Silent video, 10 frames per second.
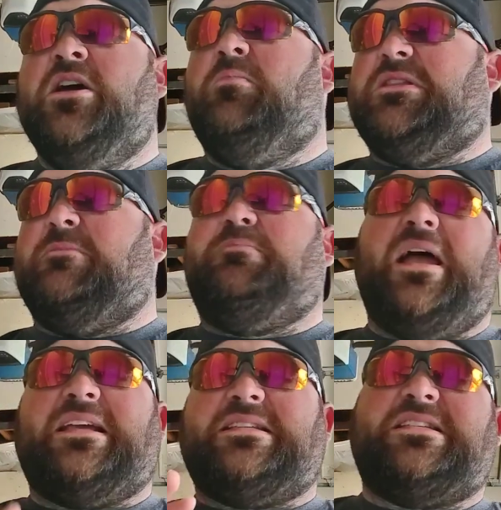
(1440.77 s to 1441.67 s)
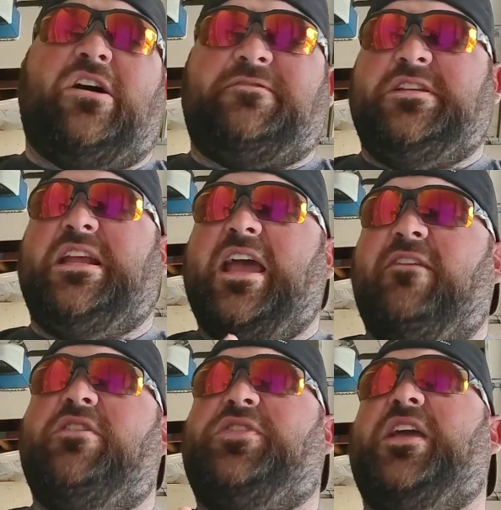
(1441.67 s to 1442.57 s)
But the bike itself did
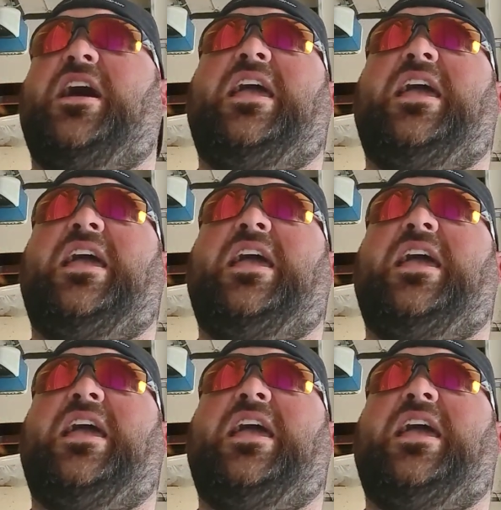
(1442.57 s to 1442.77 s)
everything I